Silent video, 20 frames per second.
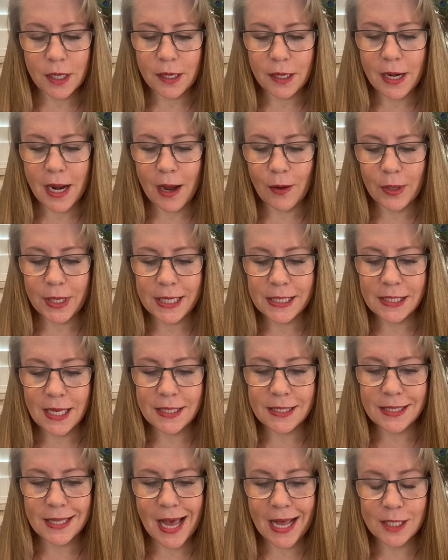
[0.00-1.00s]
Now, he
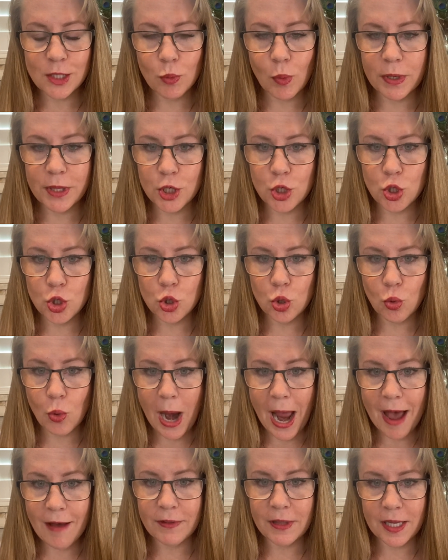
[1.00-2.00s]
says that's where the
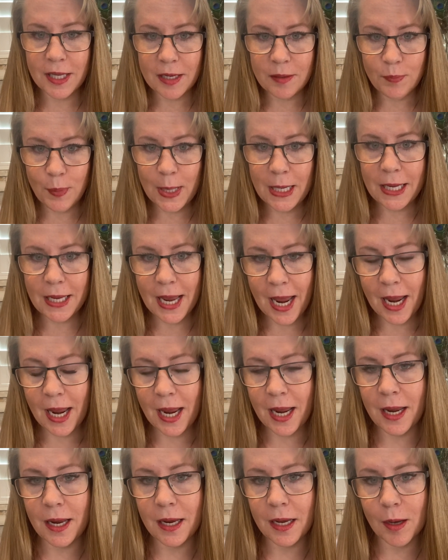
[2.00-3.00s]
traveling
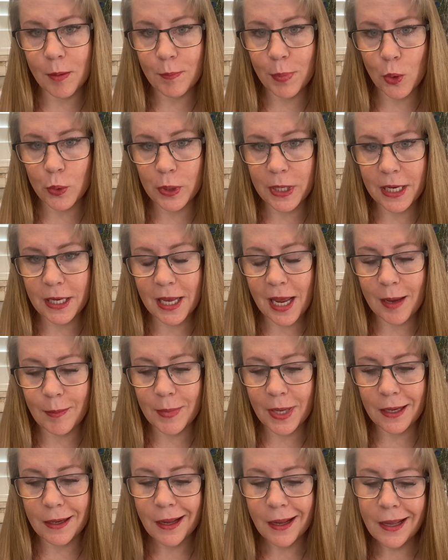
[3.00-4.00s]
PA component came
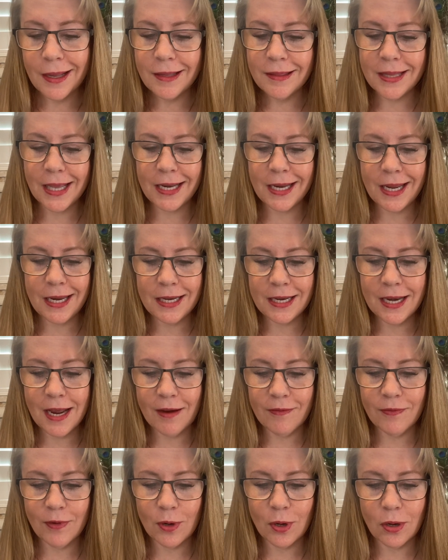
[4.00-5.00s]
in, that he
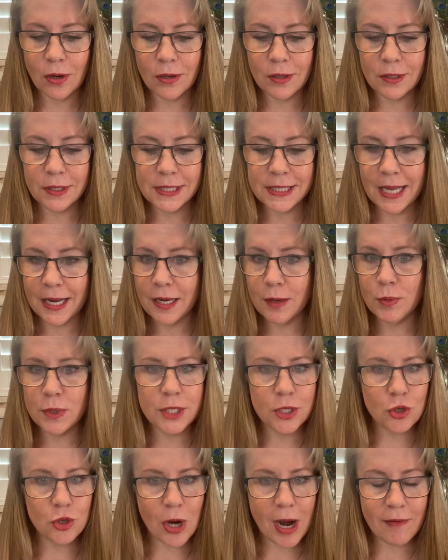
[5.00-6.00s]
never said he was
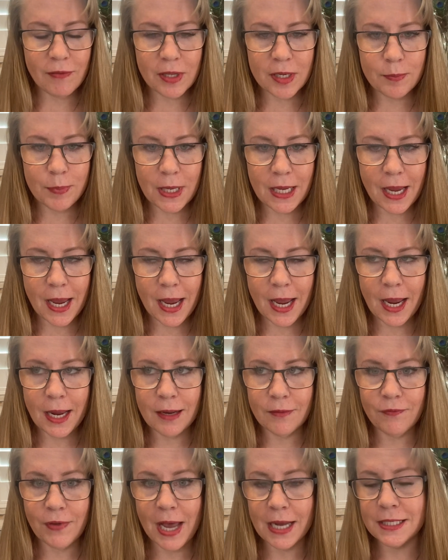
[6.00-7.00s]
a traveling PA.
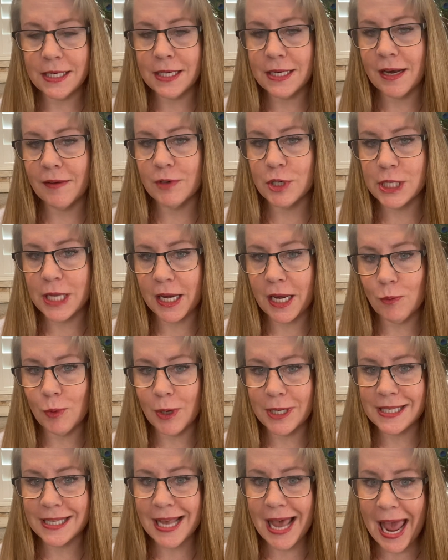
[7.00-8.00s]
In fact, he never said he
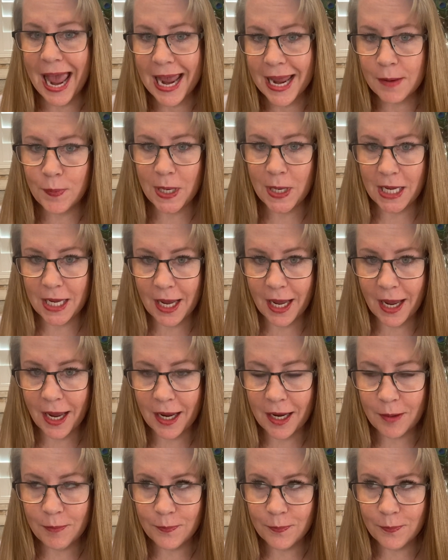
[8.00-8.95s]
was a PA,